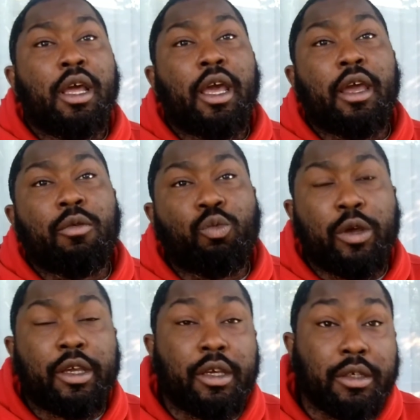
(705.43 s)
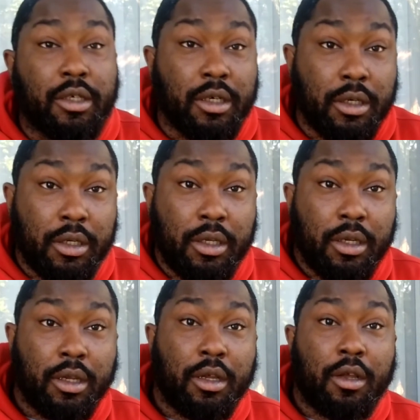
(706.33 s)
and Wicked Good
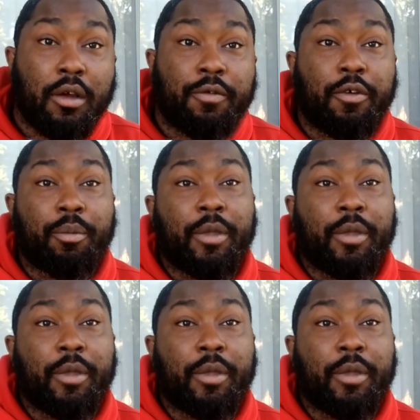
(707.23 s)
from